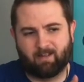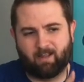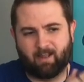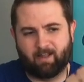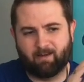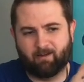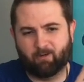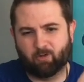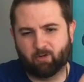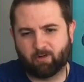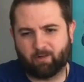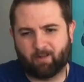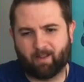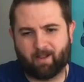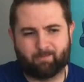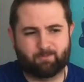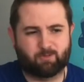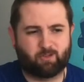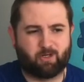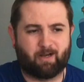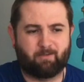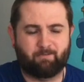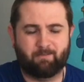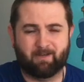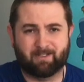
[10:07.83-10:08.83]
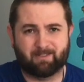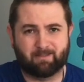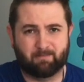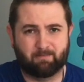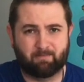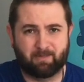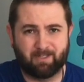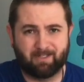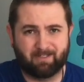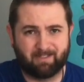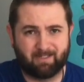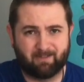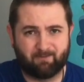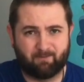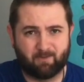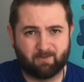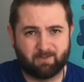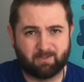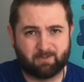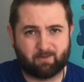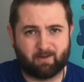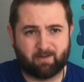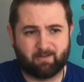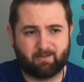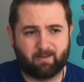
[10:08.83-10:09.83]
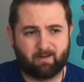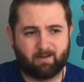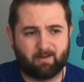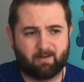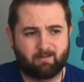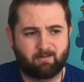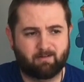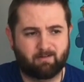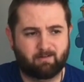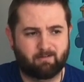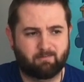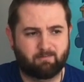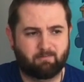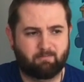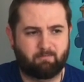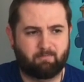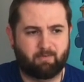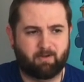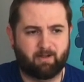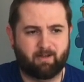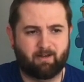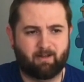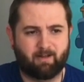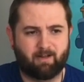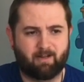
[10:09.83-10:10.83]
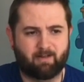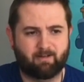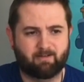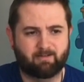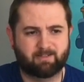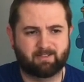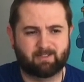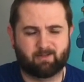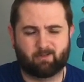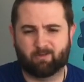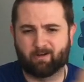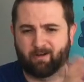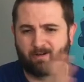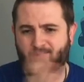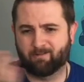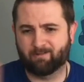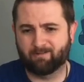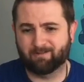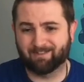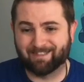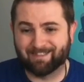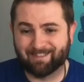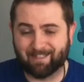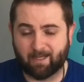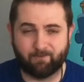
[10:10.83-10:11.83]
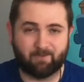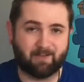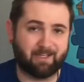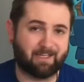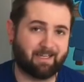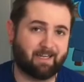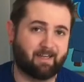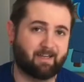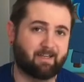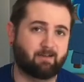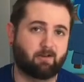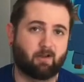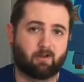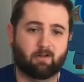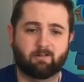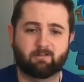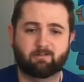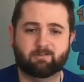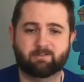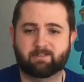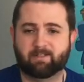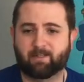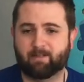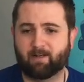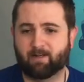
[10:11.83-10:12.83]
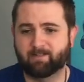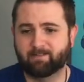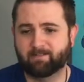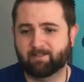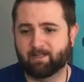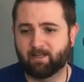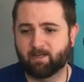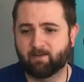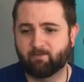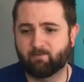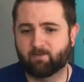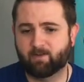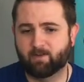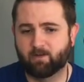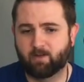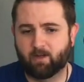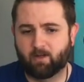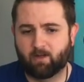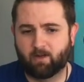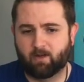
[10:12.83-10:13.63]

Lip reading: I know Claptrap makes a big difference right there, but it's $378 that I saved